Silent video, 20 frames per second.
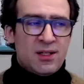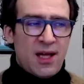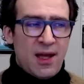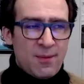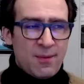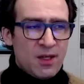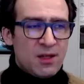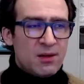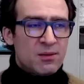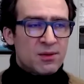I
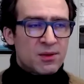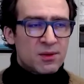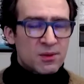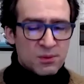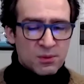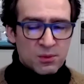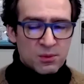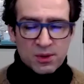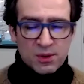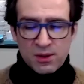mean,
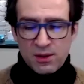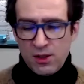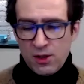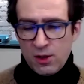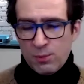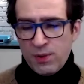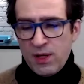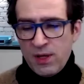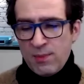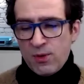
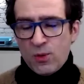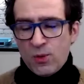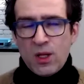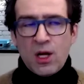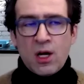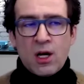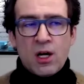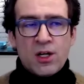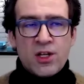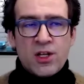people
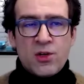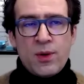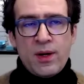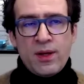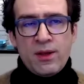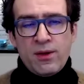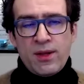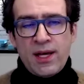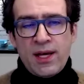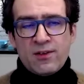will argue
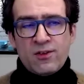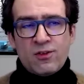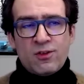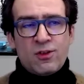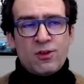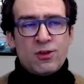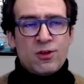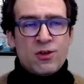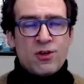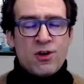whether that's
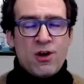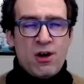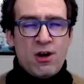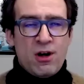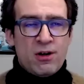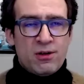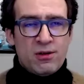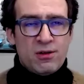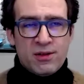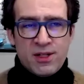good or
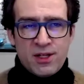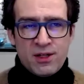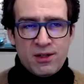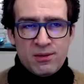not, or,